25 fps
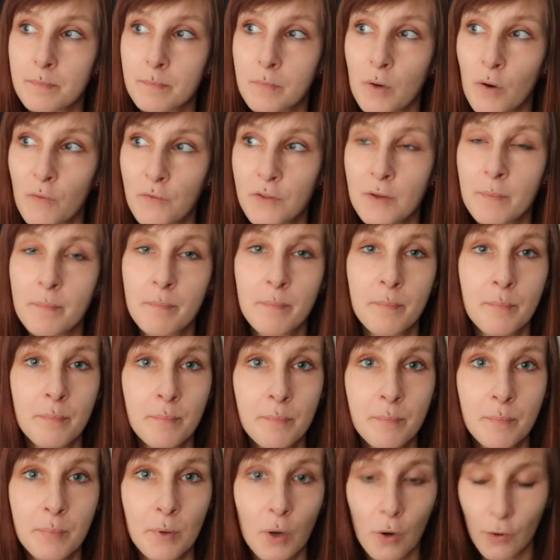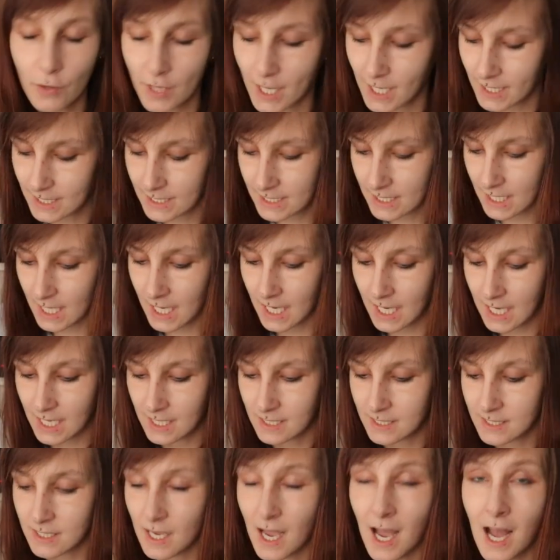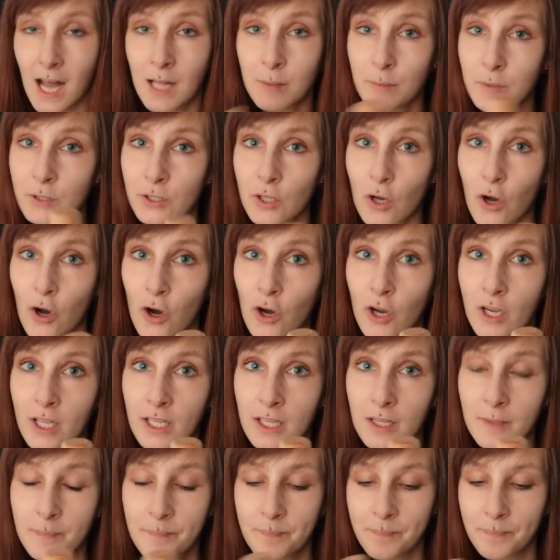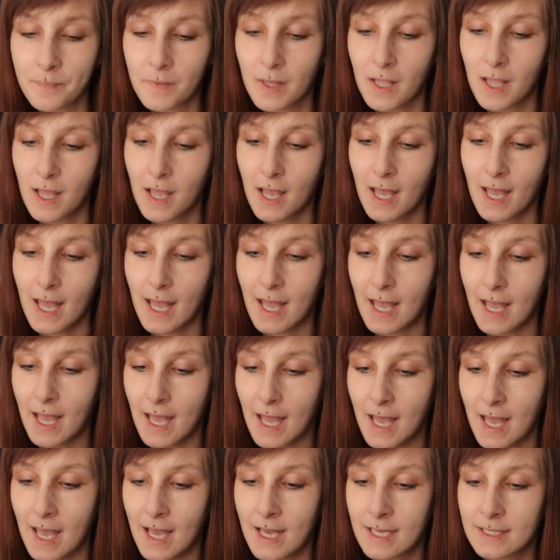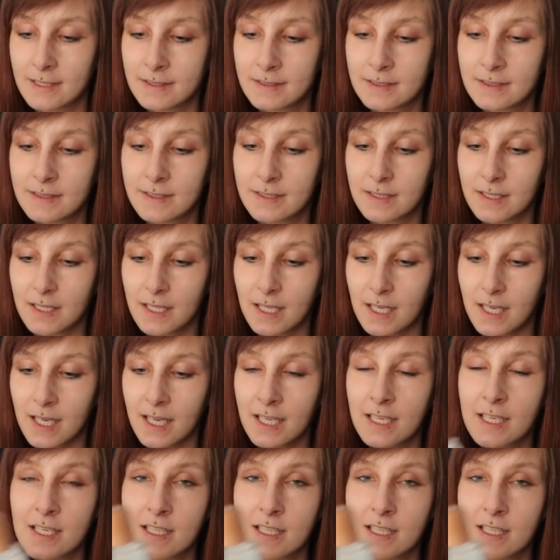of the product is almond oil, and it